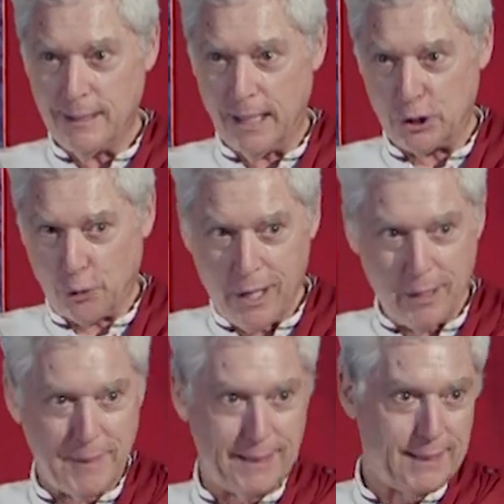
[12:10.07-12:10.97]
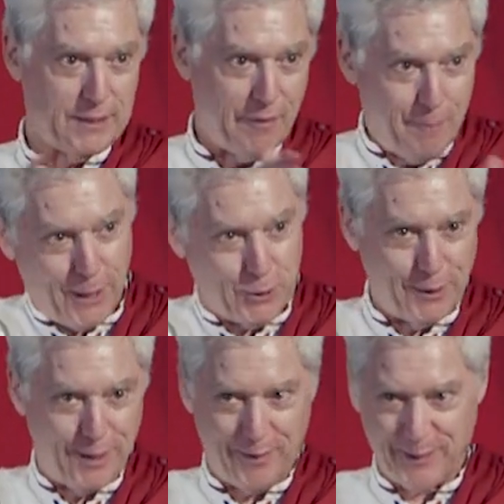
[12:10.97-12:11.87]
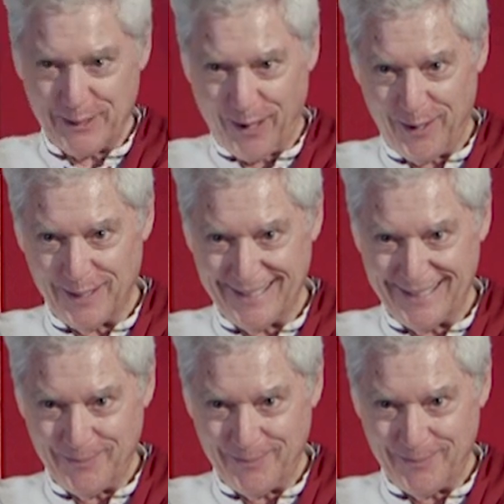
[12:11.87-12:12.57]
Astronomy is vipassana on the stars.